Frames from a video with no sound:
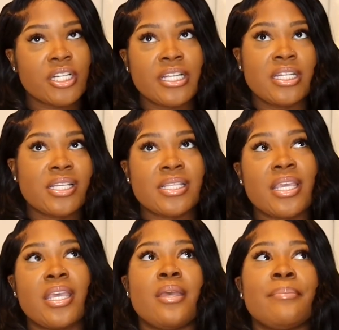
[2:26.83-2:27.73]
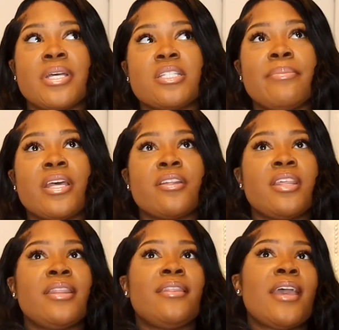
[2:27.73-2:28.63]
it doesn't get much better
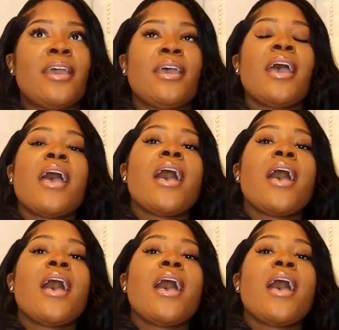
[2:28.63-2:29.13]
than that.